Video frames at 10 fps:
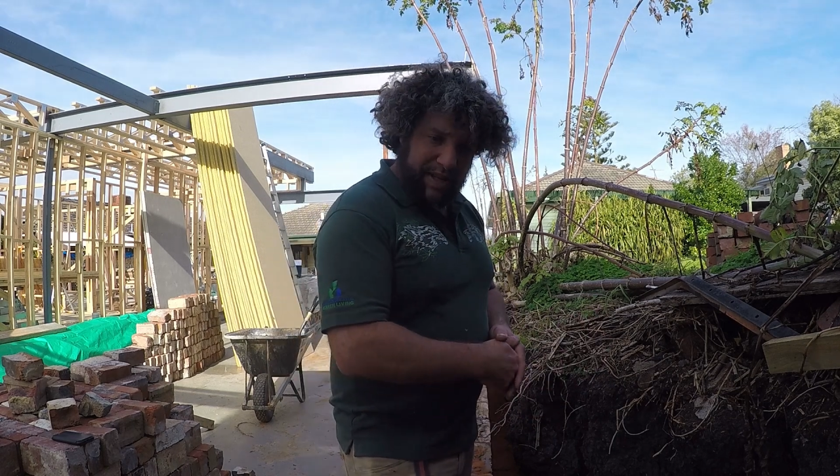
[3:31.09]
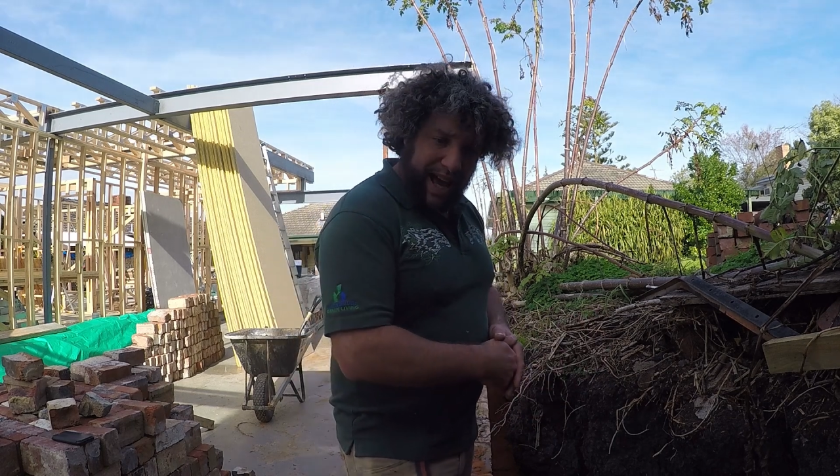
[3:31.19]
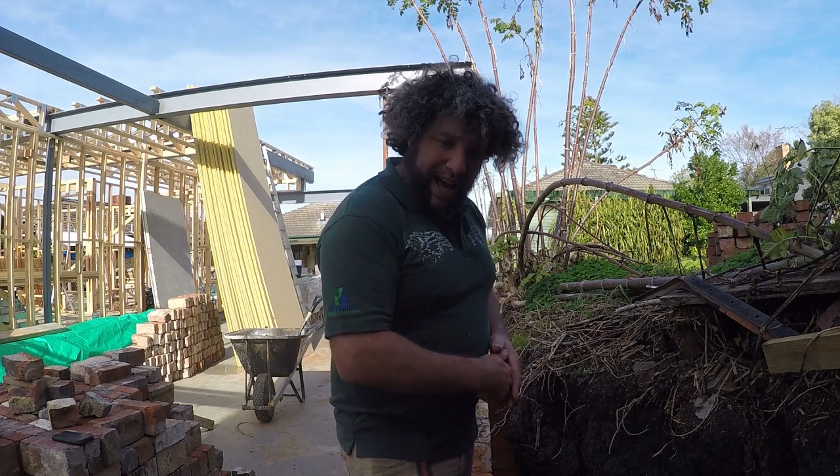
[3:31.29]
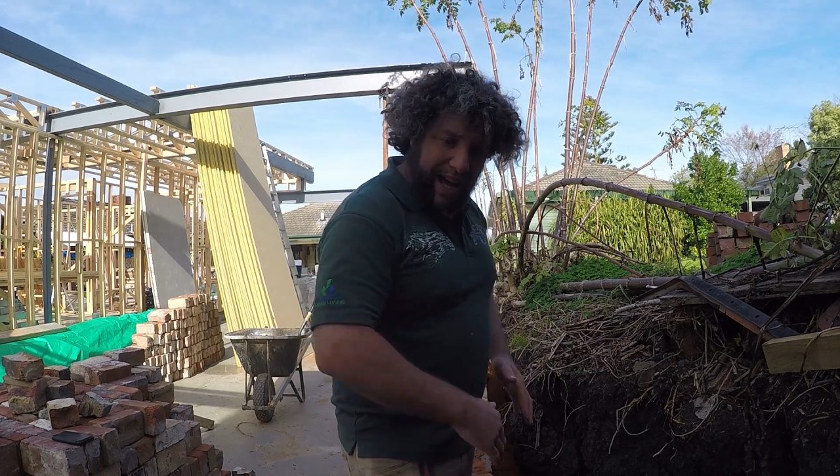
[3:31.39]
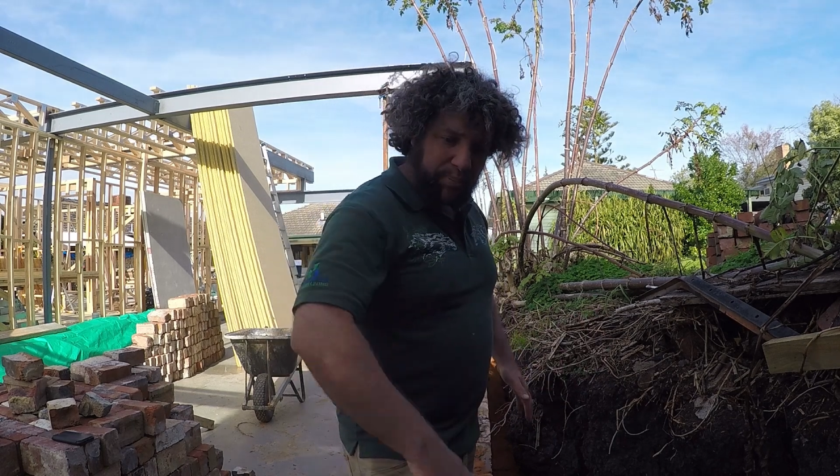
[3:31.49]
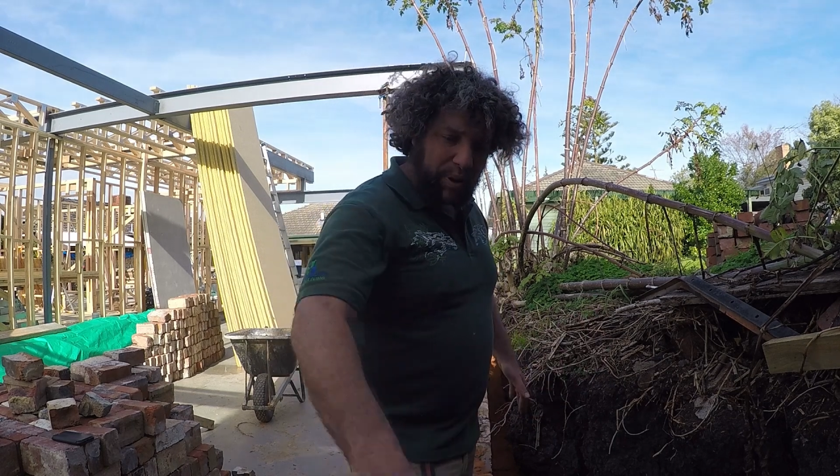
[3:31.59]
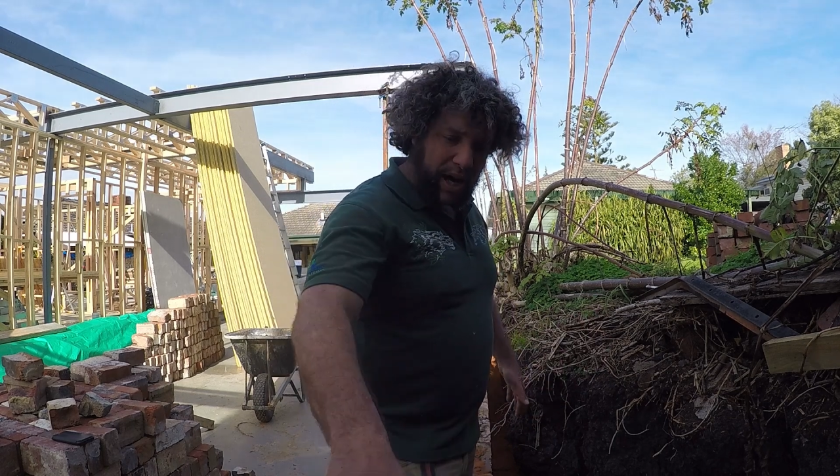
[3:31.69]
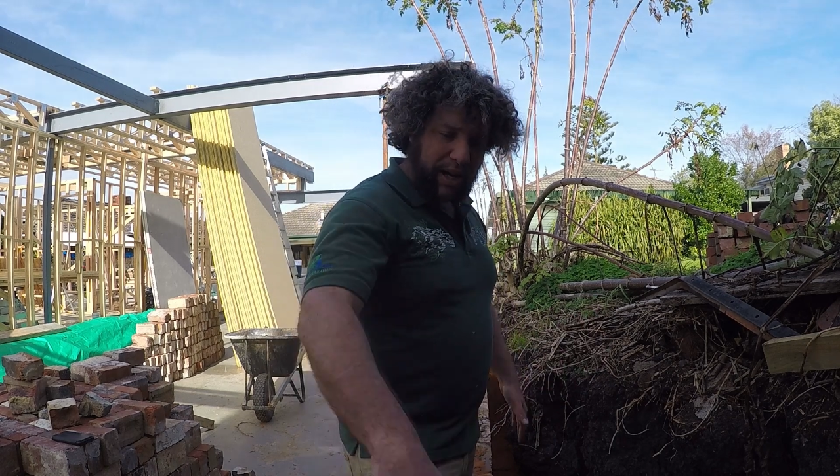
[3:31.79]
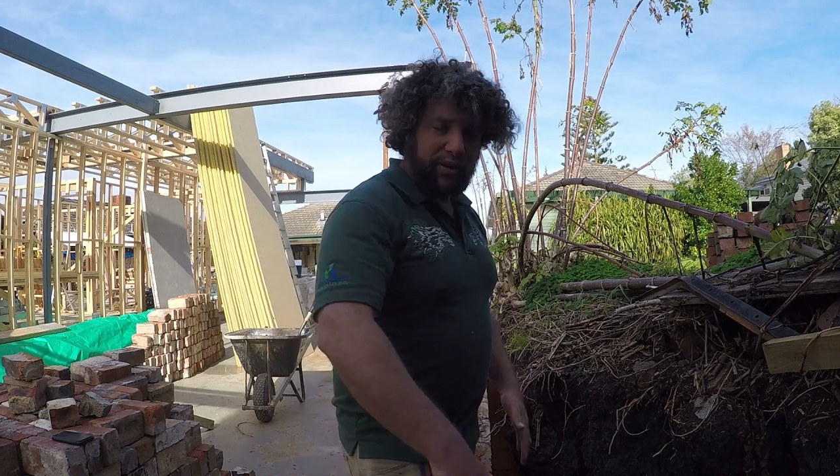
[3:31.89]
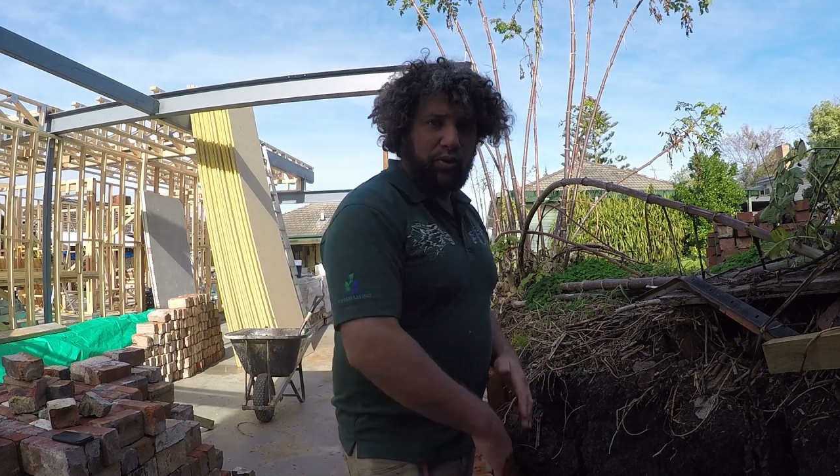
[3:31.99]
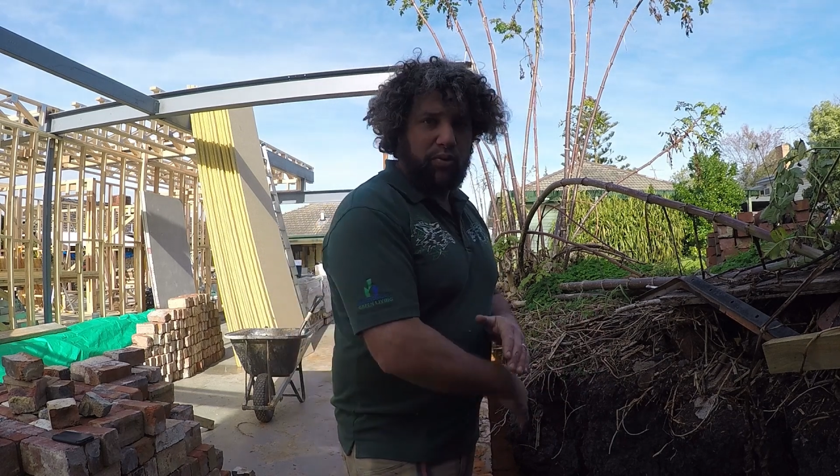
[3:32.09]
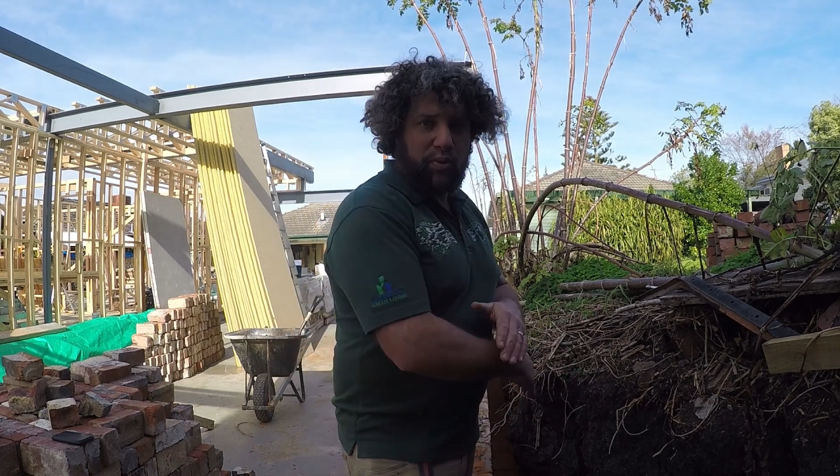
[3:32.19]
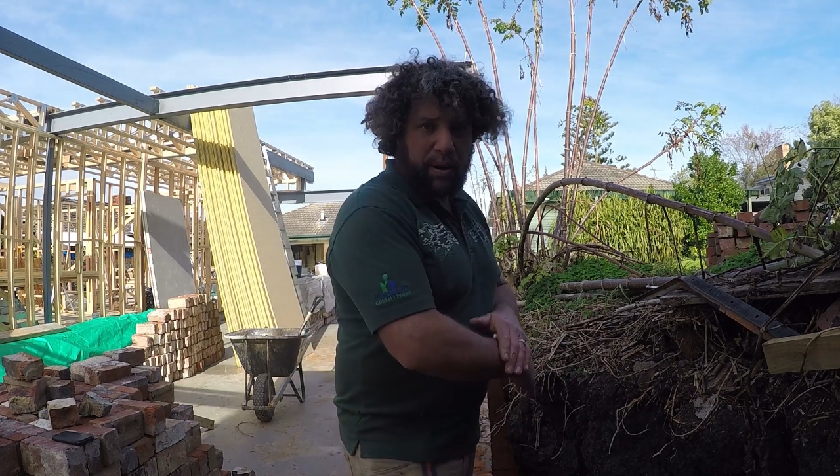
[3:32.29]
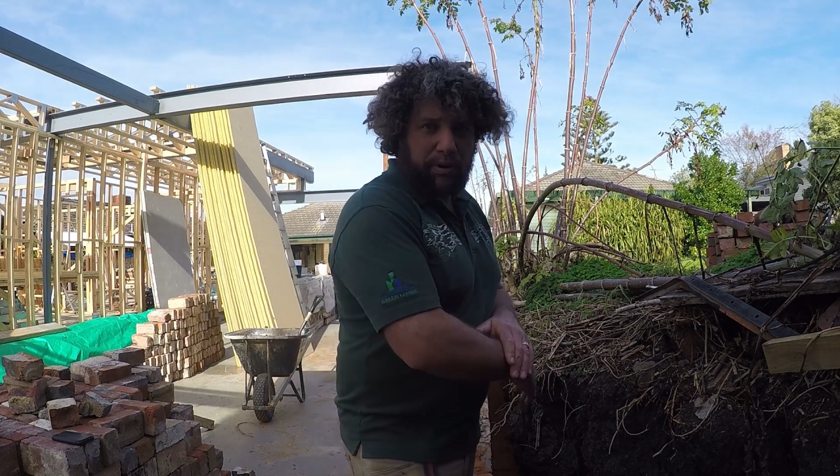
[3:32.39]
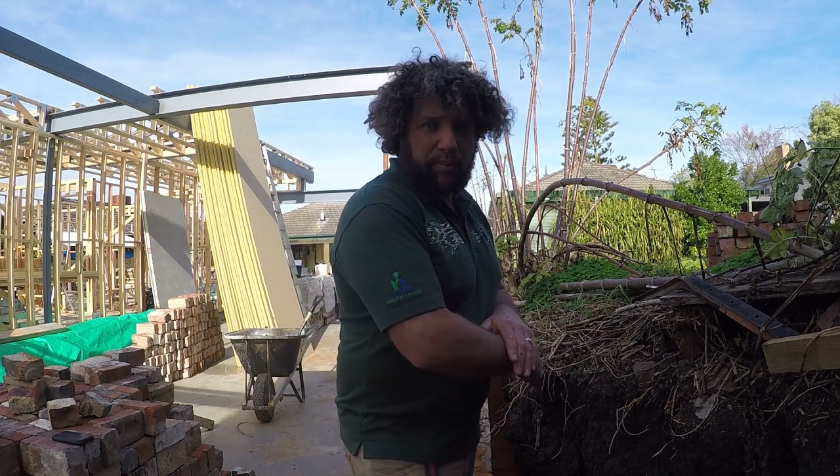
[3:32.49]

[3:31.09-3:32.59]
tar paint or rubber